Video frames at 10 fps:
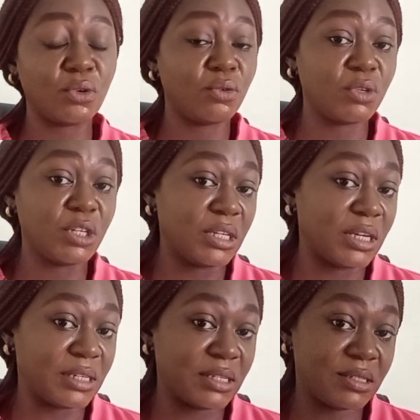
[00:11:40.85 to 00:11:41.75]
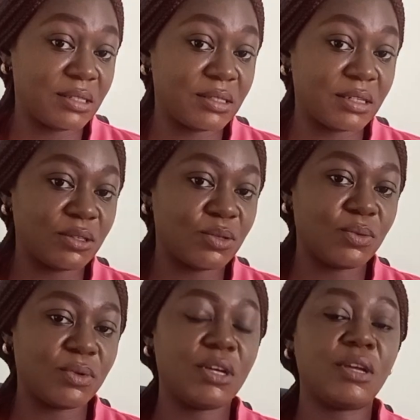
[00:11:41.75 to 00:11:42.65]
You need an assistant,
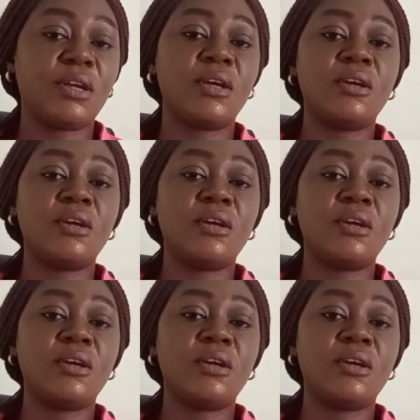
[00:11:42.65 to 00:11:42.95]
okay,